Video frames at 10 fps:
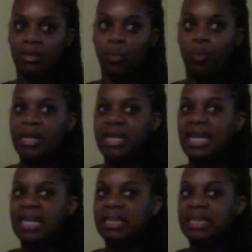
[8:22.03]
when
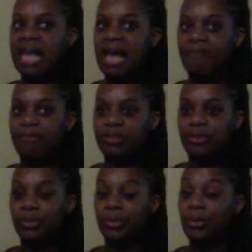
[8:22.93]
he left
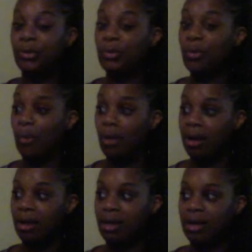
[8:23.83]
New York,
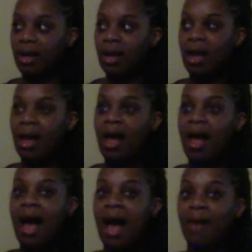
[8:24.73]

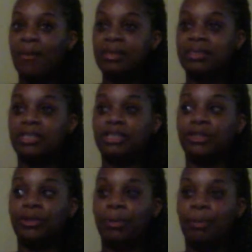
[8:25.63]
I was a
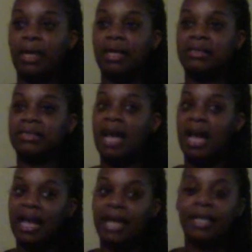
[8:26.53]
little bit
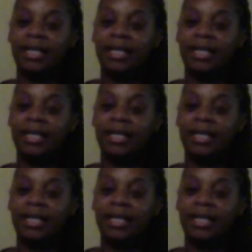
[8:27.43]
like,